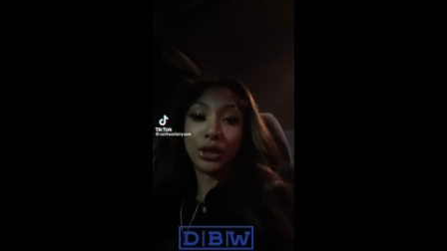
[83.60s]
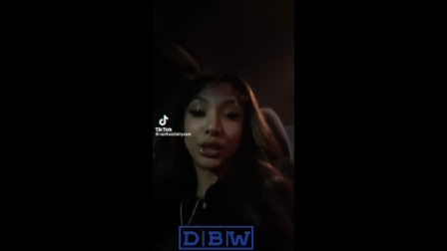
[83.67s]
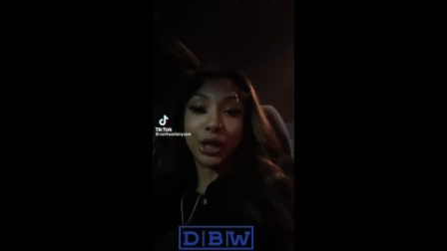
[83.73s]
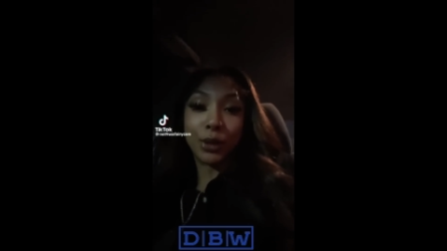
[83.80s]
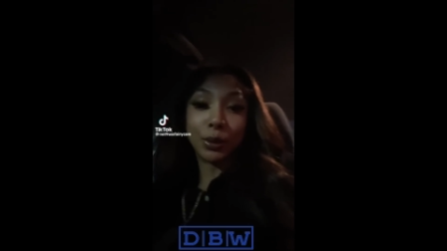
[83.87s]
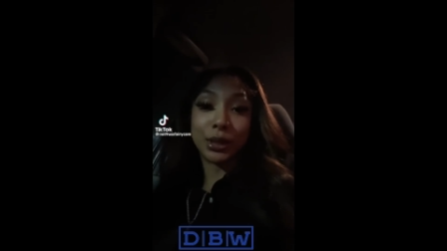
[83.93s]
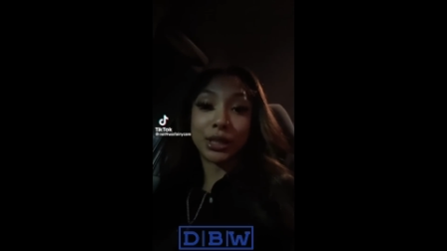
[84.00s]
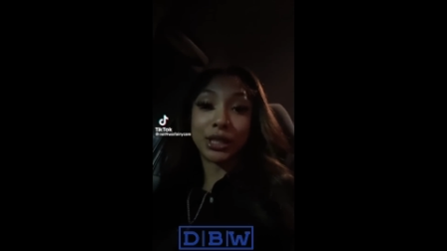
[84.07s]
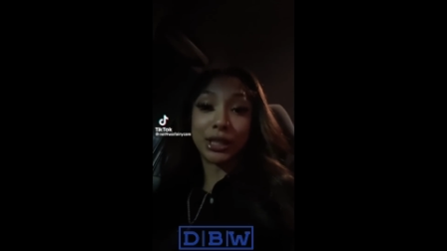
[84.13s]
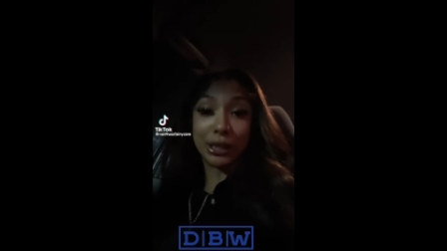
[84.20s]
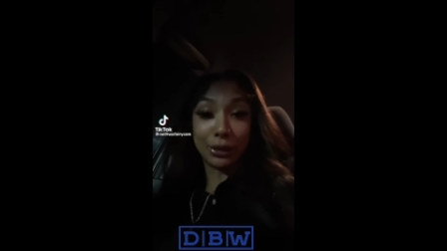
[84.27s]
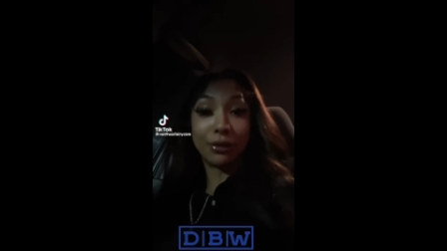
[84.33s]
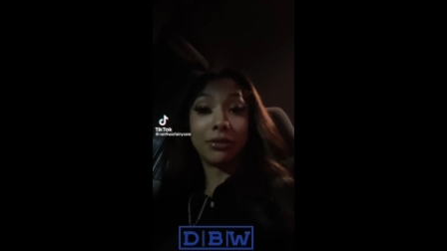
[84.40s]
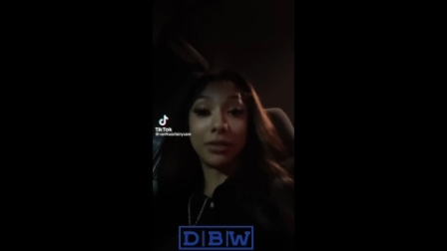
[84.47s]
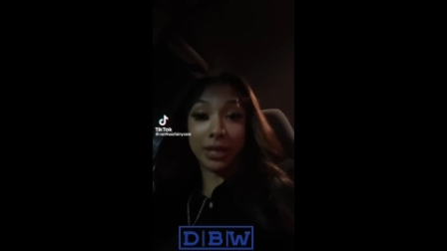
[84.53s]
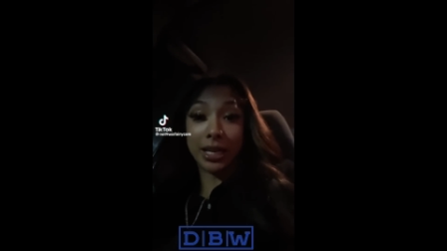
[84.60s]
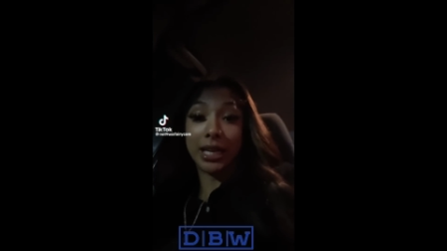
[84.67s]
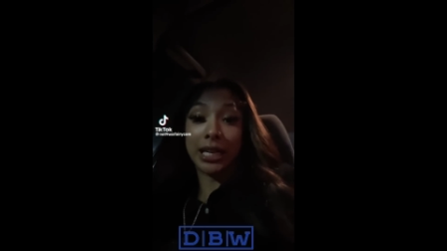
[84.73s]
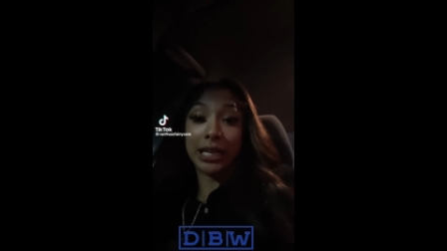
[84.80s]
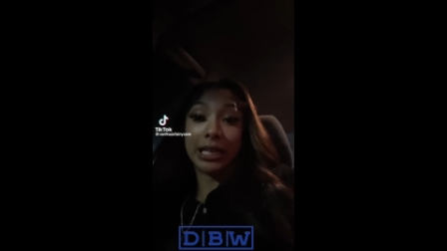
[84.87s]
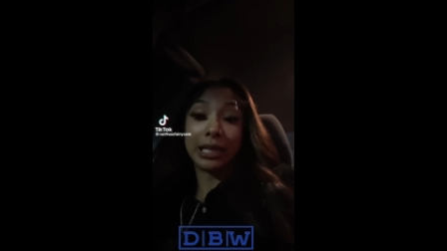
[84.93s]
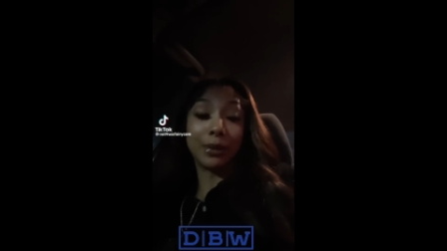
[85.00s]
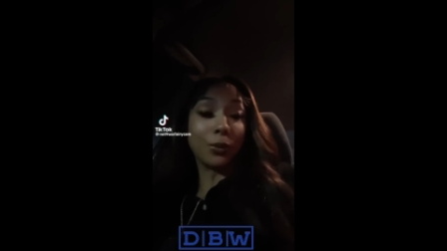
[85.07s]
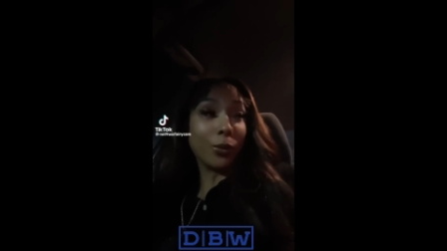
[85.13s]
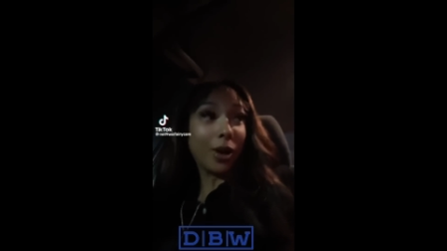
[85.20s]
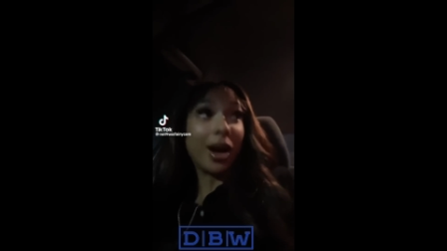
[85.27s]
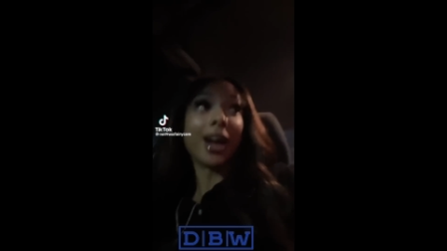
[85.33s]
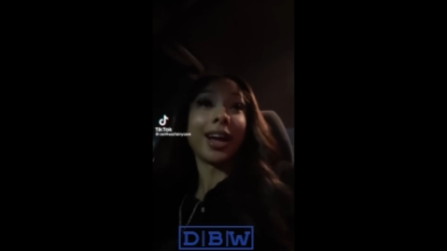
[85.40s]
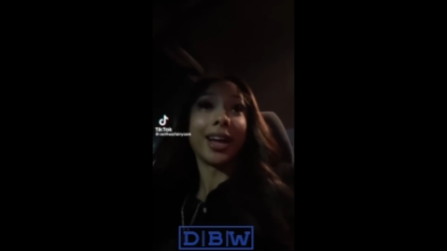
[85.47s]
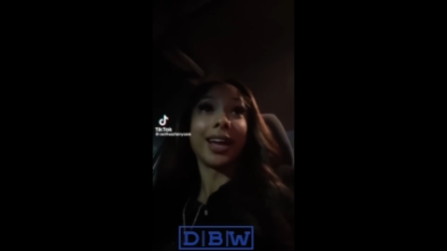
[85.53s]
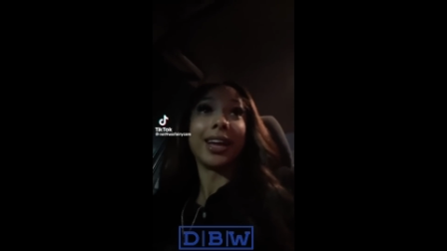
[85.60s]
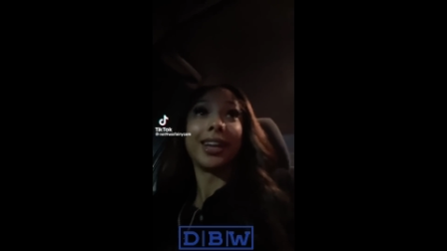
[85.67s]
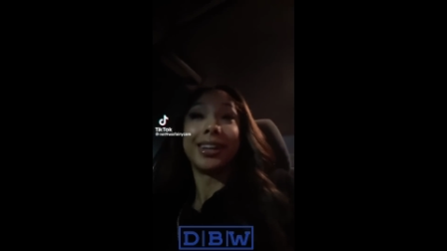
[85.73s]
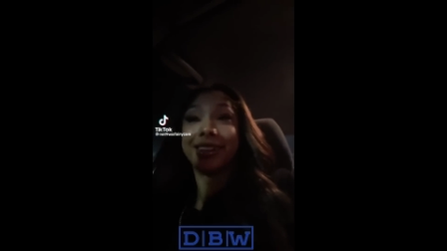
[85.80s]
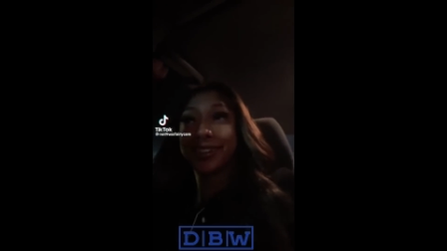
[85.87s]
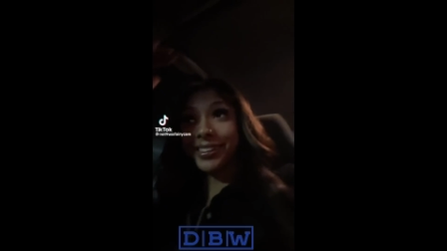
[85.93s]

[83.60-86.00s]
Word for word: know what's so funny? Why